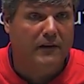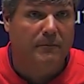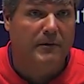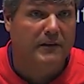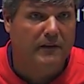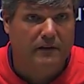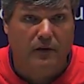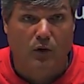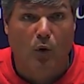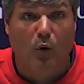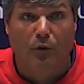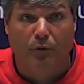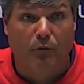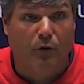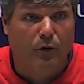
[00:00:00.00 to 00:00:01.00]
I mean, to go
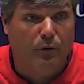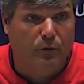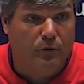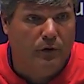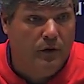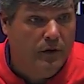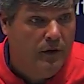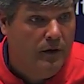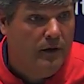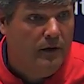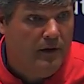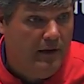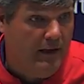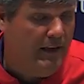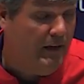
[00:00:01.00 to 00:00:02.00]
on the road
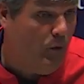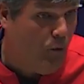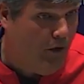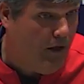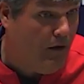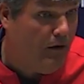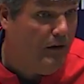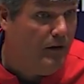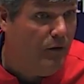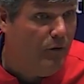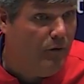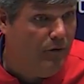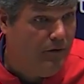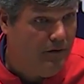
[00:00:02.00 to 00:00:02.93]
and get a win, you know,